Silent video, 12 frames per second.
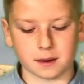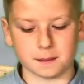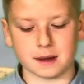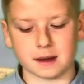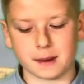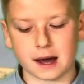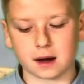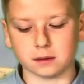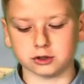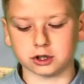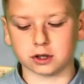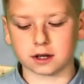or maybe
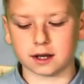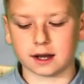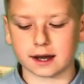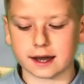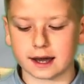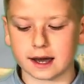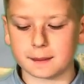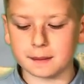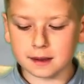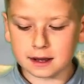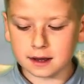how joking like I am.